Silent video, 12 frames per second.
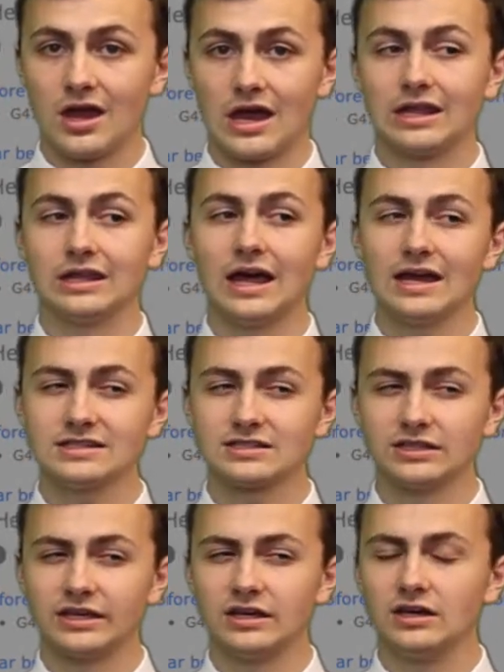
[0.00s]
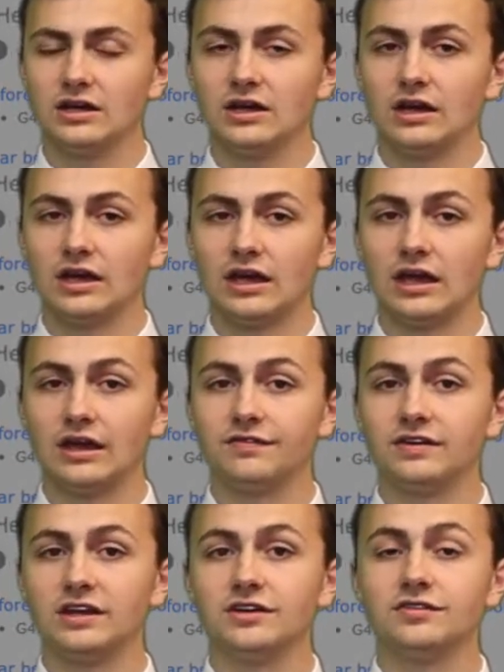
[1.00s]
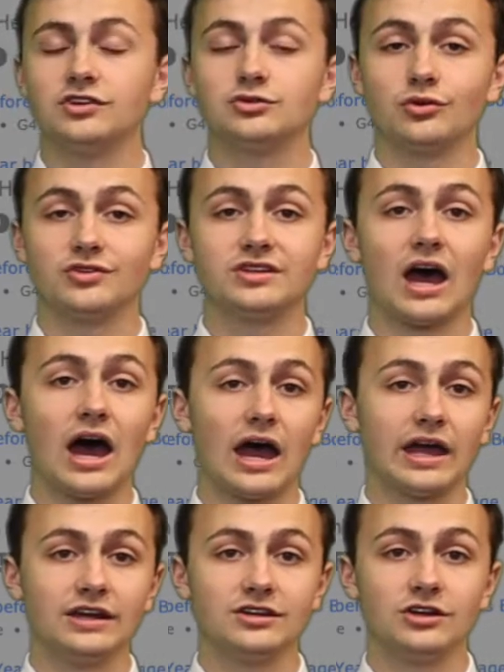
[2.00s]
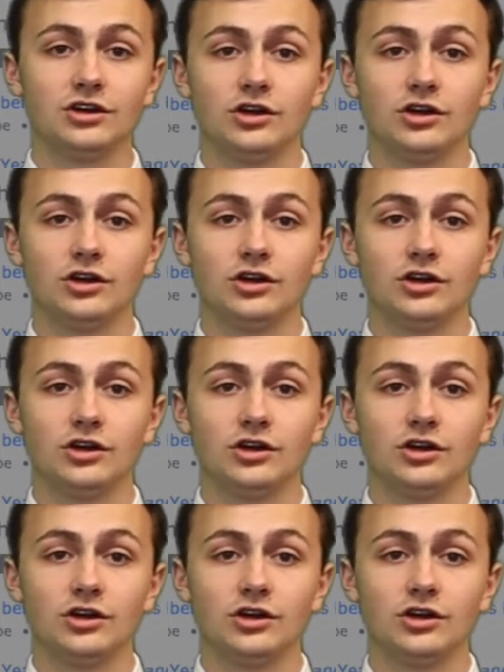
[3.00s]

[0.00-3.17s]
And lastly, if an individual died